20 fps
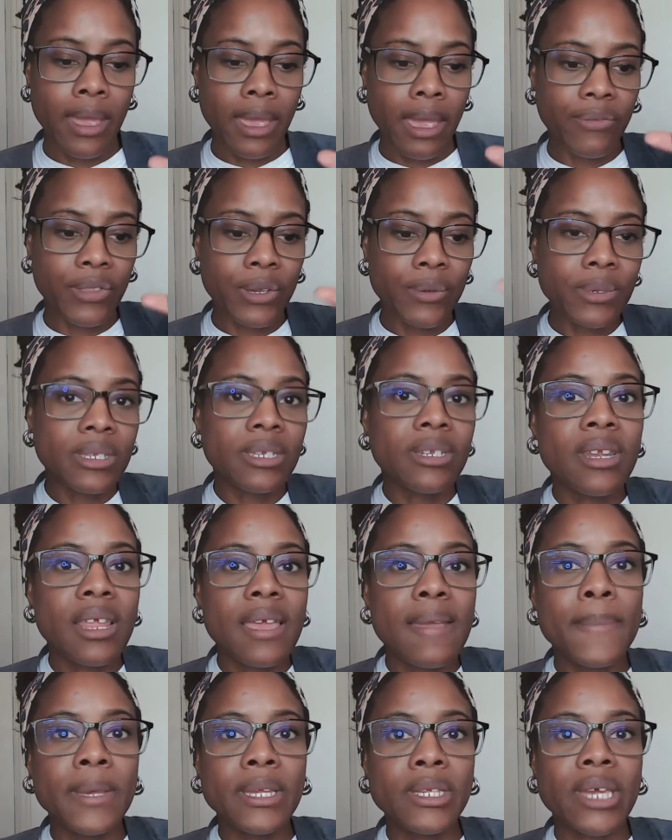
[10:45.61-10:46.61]
If there isn't an
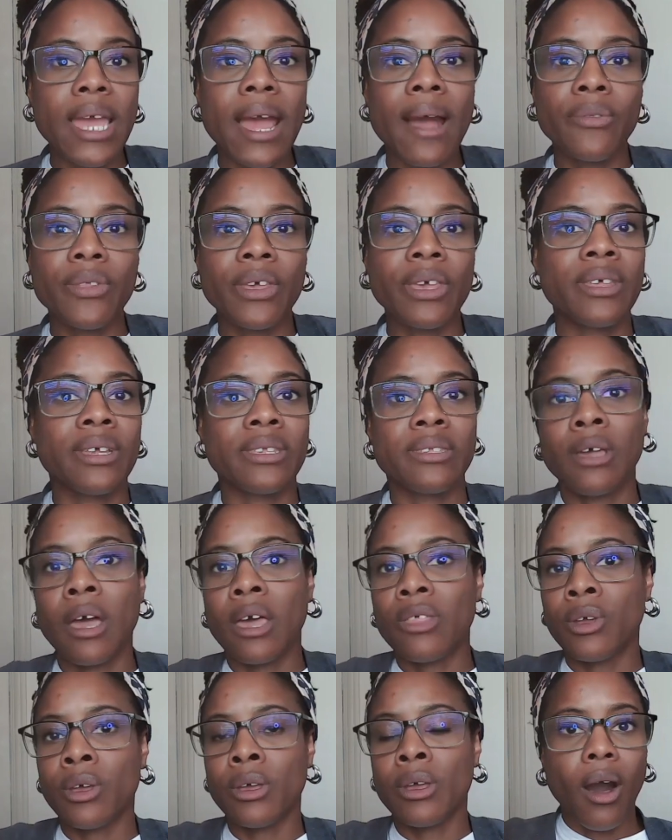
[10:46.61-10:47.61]
image out there that's
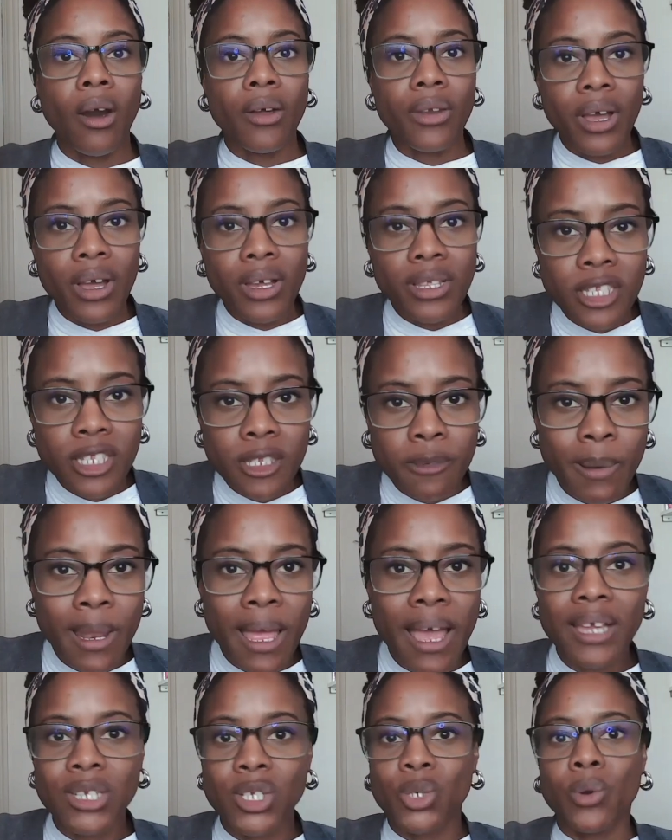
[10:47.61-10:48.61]
either on
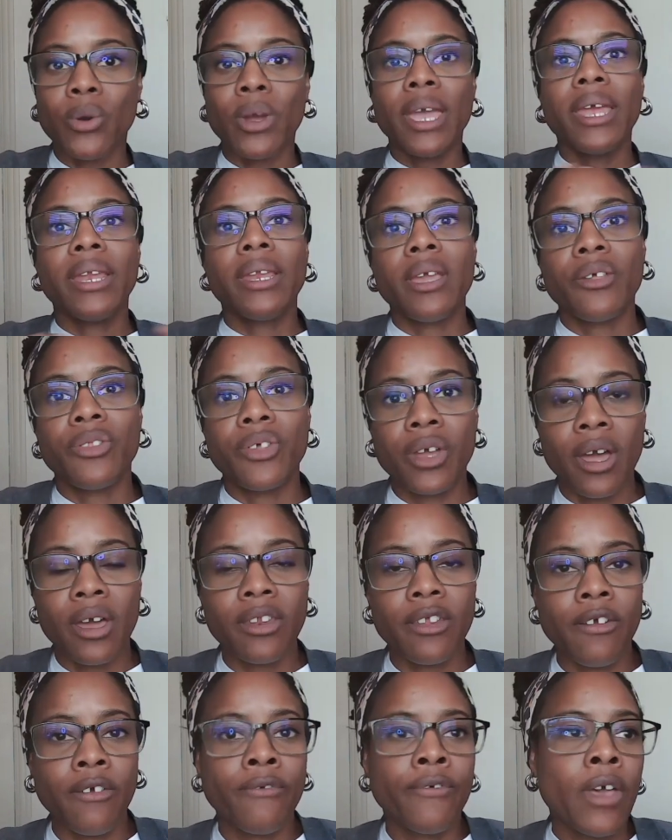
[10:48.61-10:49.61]
Unsplash or any other
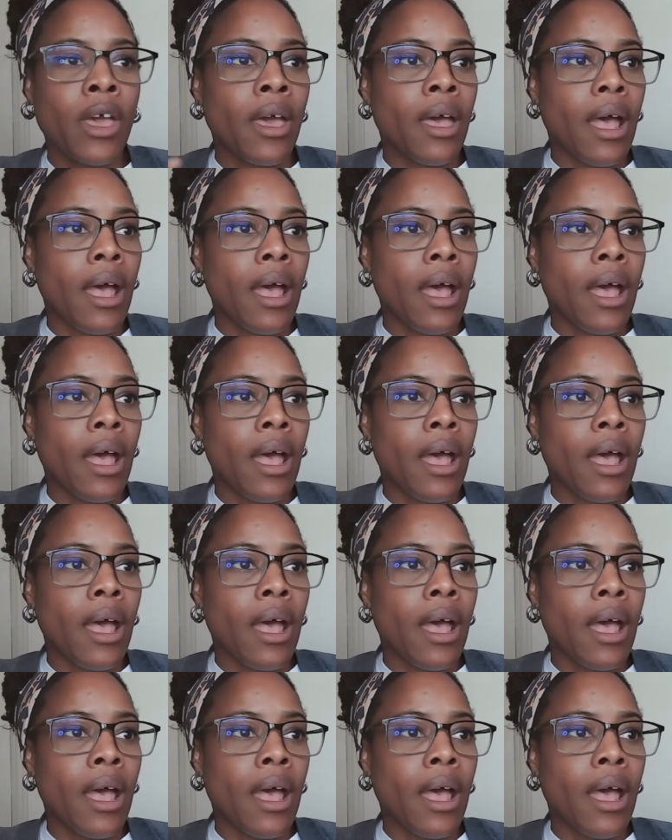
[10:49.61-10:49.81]
kind of